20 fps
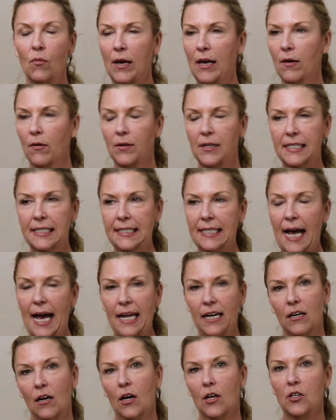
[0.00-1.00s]
We
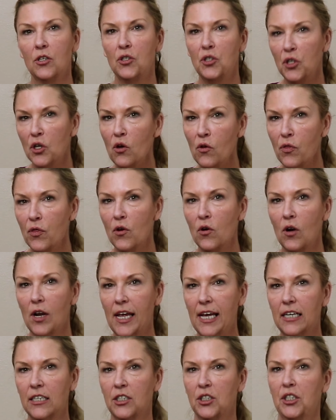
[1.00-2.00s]
decided on 2
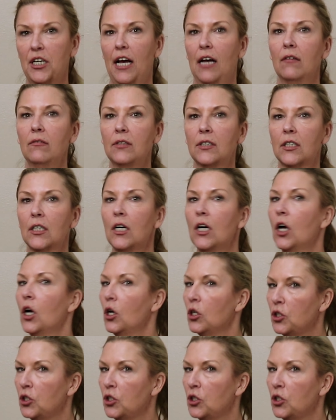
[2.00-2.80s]
30-inch shelves,